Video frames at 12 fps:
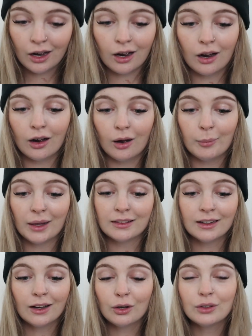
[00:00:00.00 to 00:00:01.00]
I
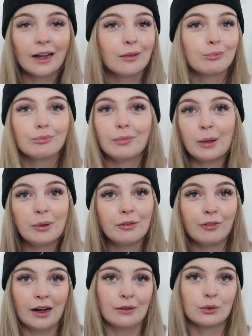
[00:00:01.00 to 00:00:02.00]
think I got like maybe
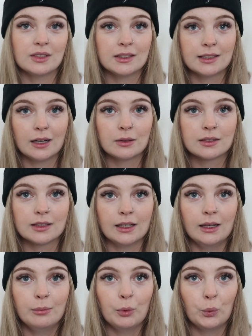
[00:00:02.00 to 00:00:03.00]
5 or 6 hours sleep,